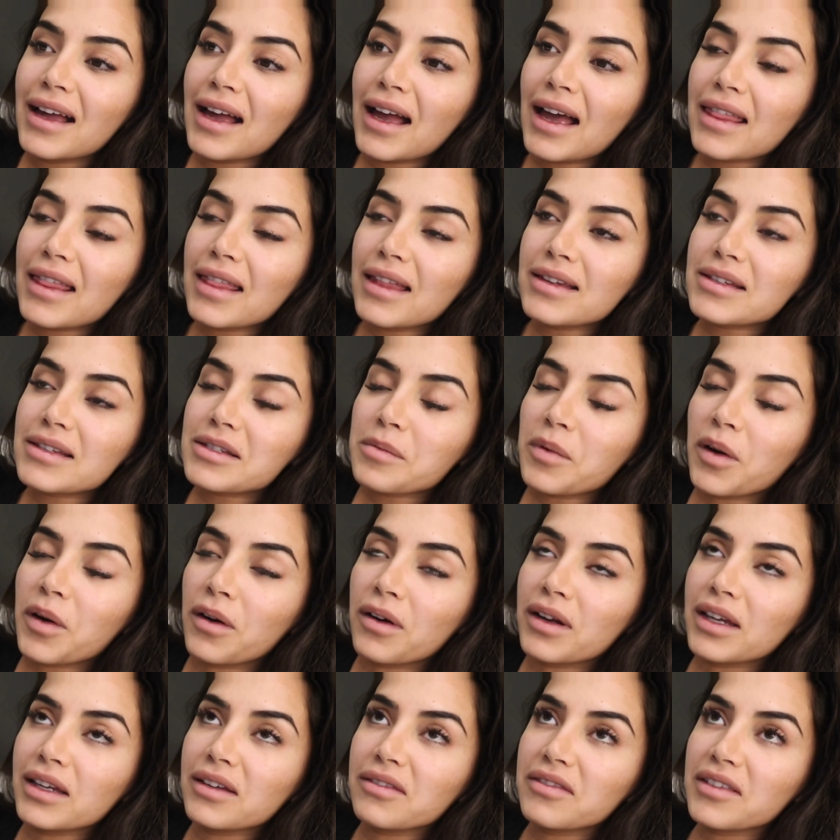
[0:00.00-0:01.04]
and then
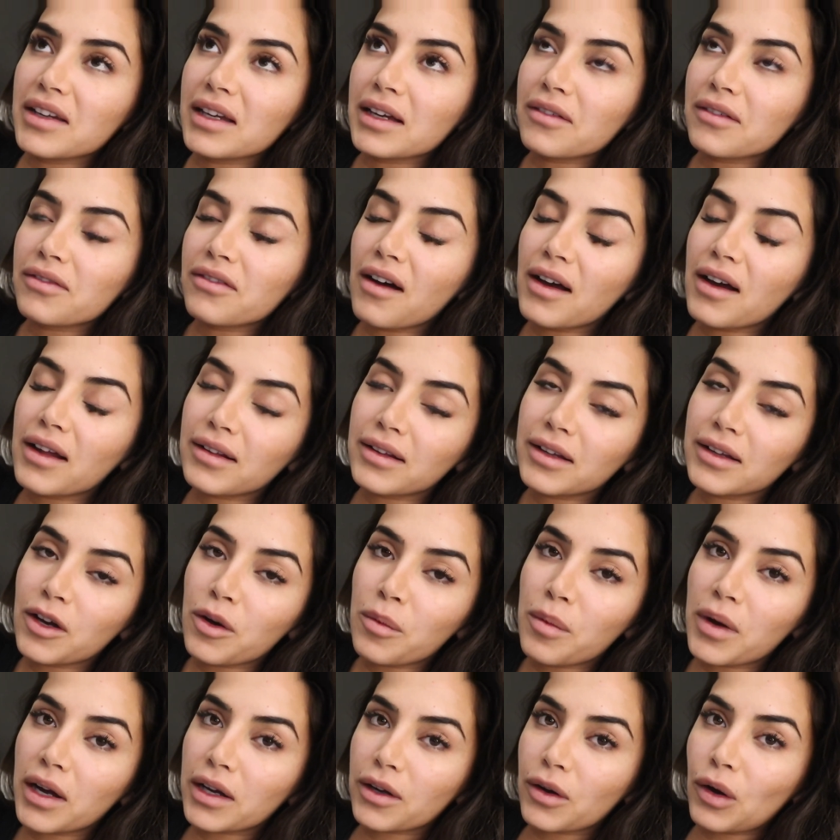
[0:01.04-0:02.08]
tomorrow evening I finally go
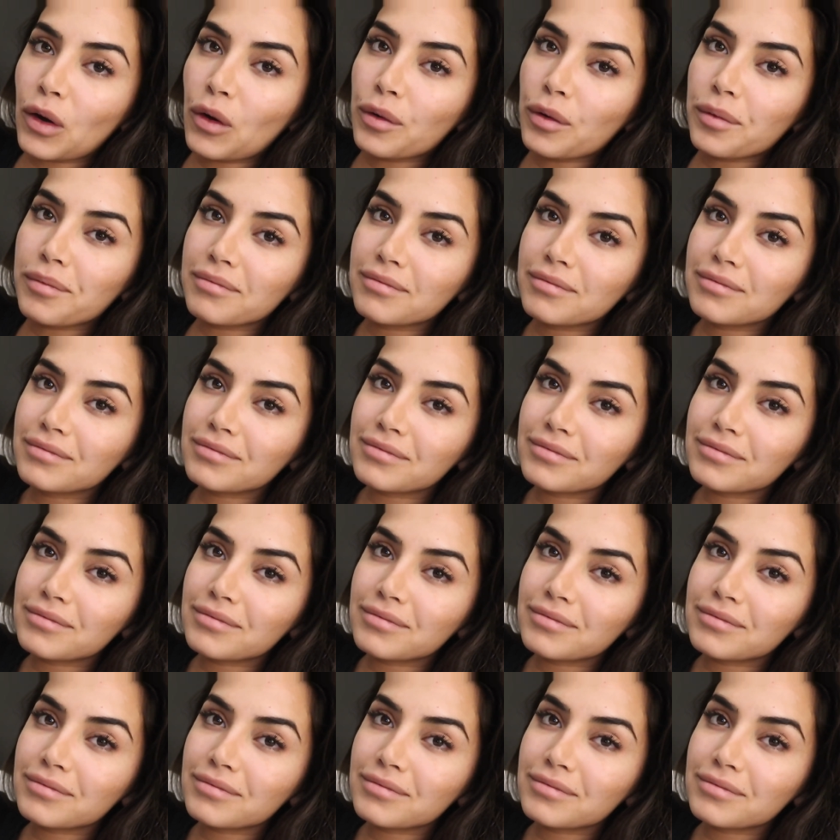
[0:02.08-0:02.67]
back home,